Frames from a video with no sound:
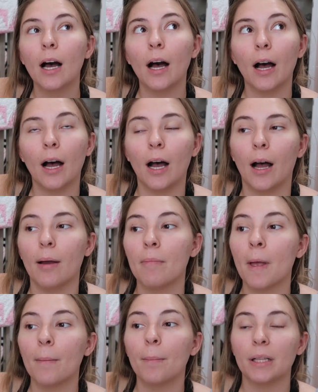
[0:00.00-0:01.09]

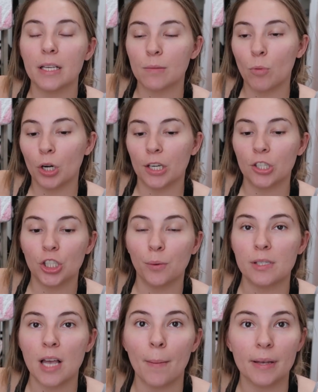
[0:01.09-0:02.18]
But this morning she
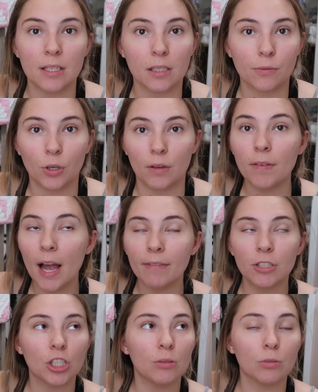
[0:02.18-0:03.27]
was up at 6:45
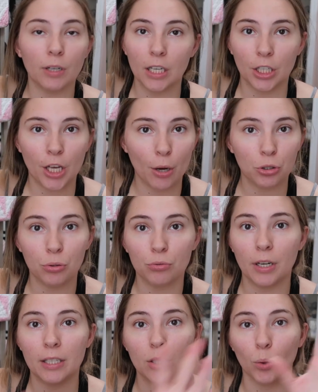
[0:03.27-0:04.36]
and she was ready to go. She was
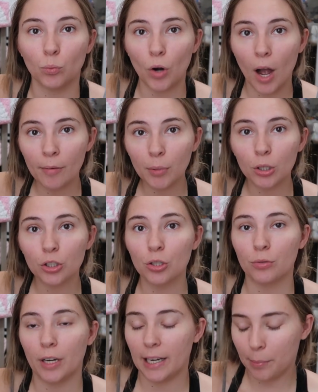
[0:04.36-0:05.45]
ready to rumble, she
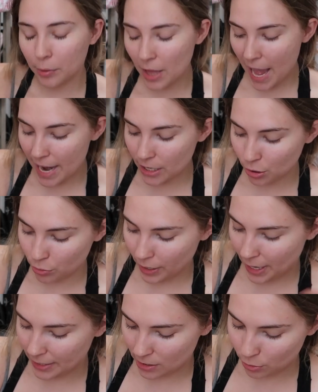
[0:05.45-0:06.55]
was ready to play, she was
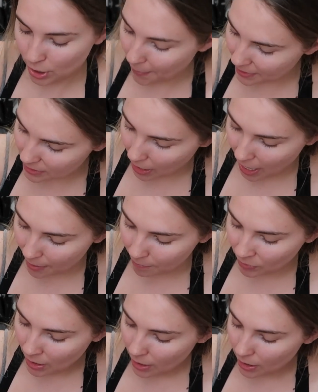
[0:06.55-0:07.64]
ready to do tummy time.
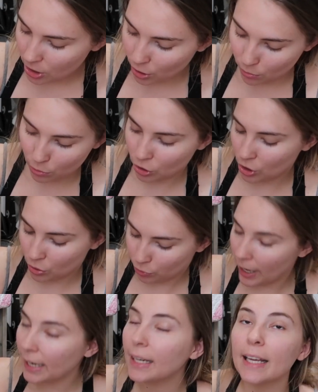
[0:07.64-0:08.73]
She was just
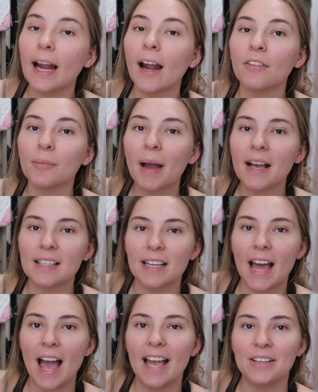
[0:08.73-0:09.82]
ready to get out of her
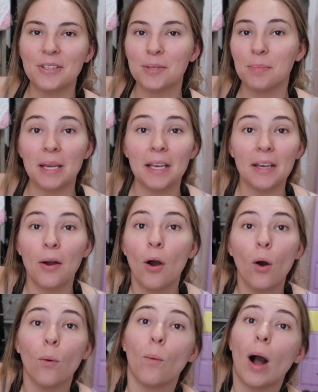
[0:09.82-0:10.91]
bassinet and just be
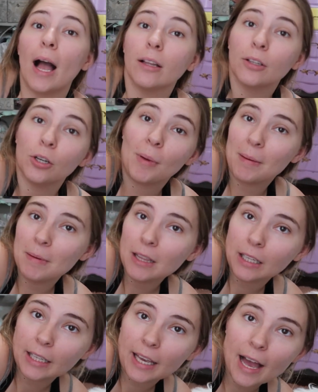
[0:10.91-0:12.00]
wild little baby
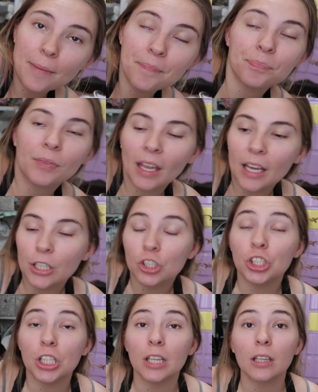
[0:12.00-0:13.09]
Lilia.
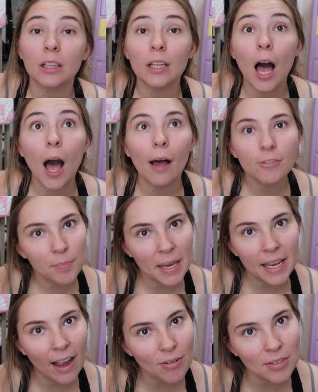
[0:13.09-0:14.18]
She loves
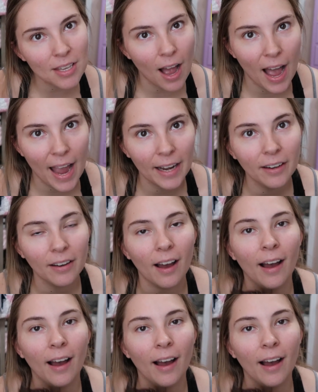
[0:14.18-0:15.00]
being outside.